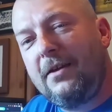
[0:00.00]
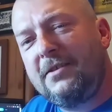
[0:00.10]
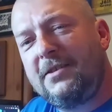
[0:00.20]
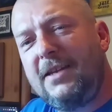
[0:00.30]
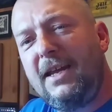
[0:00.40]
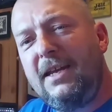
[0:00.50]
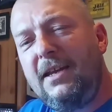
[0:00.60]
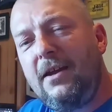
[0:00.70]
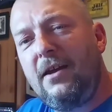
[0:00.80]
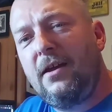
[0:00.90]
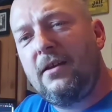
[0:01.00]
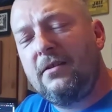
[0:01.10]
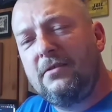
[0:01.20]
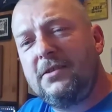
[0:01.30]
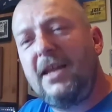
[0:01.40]

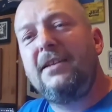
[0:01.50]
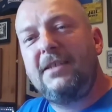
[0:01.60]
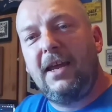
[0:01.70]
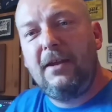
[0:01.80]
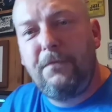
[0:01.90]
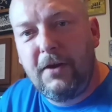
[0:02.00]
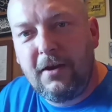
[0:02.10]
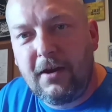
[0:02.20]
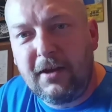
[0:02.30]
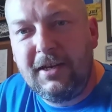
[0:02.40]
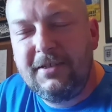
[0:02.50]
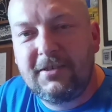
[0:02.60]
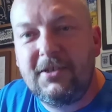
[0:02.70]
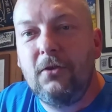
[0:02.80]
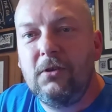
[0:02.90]
stay safe in
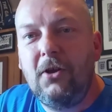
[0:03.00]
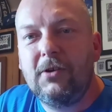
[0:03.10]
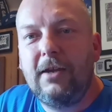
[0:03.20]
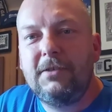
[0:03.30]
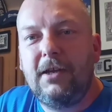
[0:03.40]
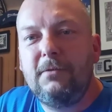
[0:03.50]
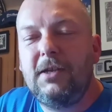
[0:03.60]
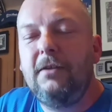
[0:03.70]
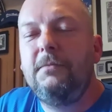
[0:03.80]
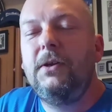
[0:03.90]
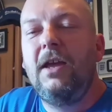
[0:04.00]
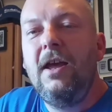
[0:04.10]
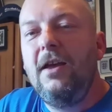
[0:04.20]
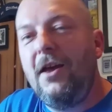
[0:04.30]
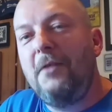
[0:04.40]
these still lockdown times. But
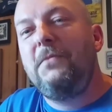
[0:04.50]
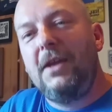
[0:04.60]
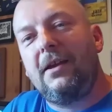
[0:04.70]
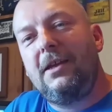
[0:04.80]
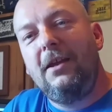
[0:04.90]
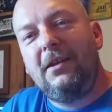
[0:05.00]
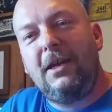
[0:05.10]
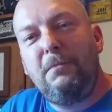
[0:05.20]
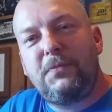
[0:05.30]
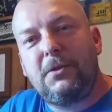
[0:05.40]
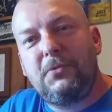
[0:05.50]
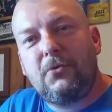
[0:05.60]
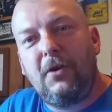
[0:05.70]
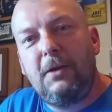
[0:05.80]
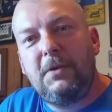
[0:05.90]
yeah, keep
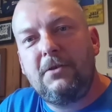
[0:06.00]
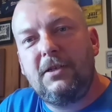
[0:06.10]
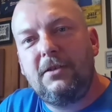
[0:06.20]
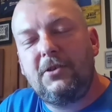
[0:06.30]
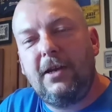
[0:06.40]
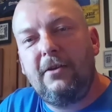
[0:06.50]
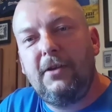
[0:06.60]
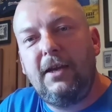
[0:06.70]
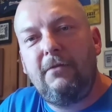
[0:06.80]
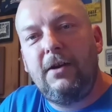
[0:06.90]
subscribing to the channel here,